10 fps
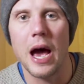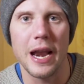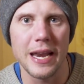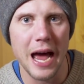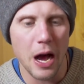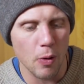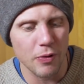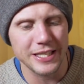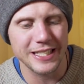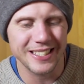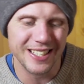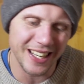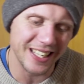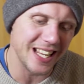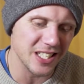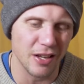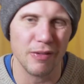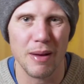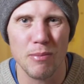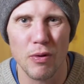And now this is, again, sort
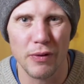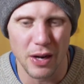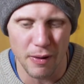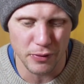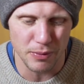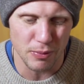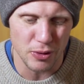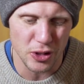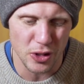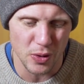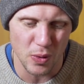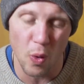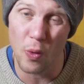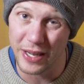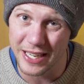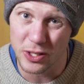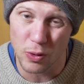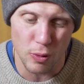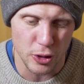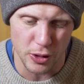of like more of a comfortable shoe or an
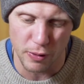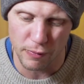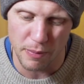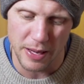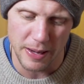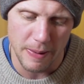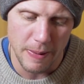indoor shoe for me.